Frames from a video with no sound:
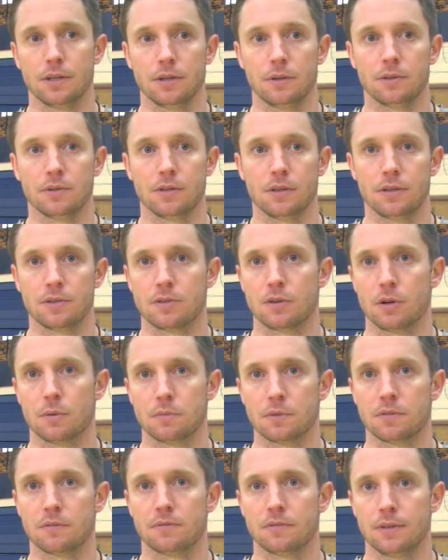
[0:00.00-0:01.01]
You know, in, in
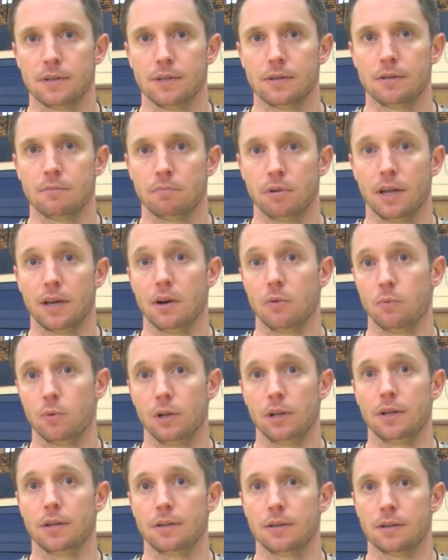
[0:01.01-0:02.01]
terms of playing a
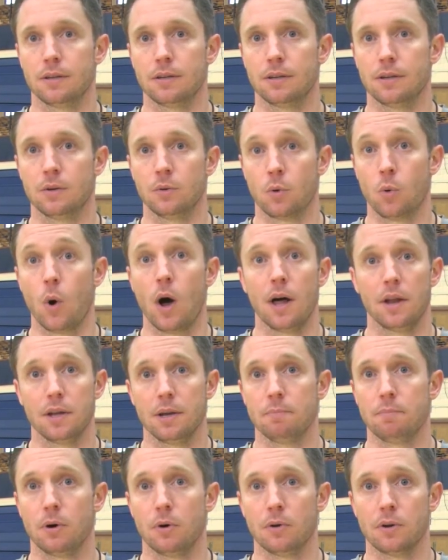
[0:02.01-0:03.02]
really you know
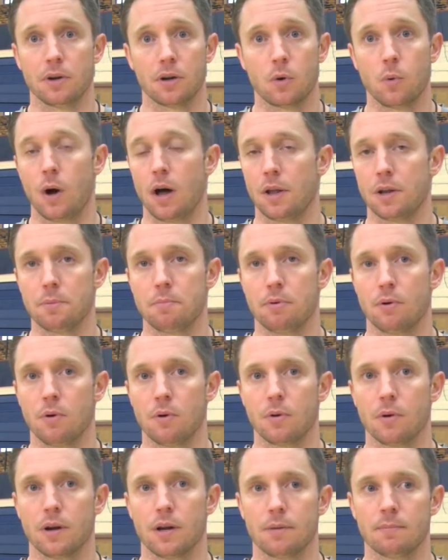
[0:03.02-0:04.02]
quality opponent, a quality
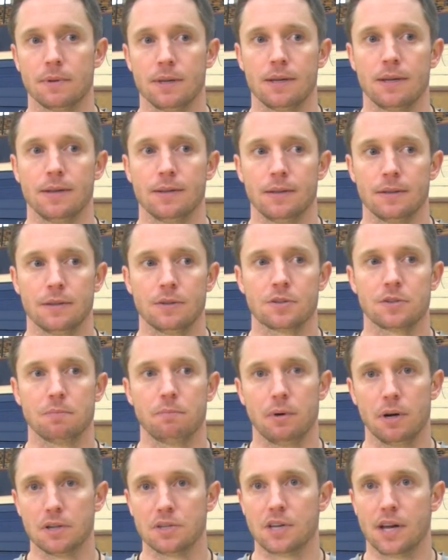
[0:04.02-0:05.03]
program. There's a
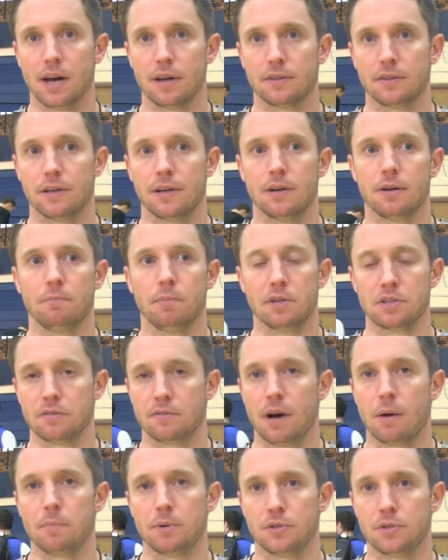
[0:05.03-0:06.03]
bunch out there, a bunch
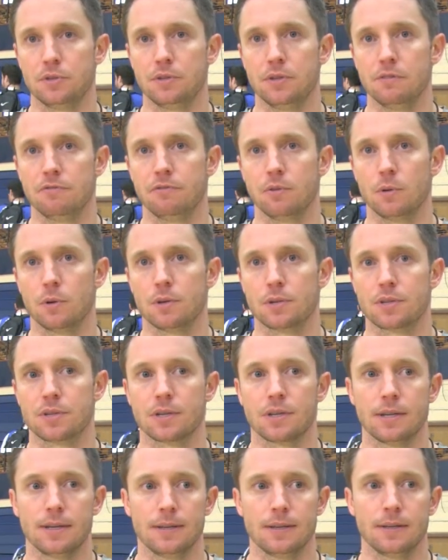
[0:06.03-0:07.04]
of opportunity for us.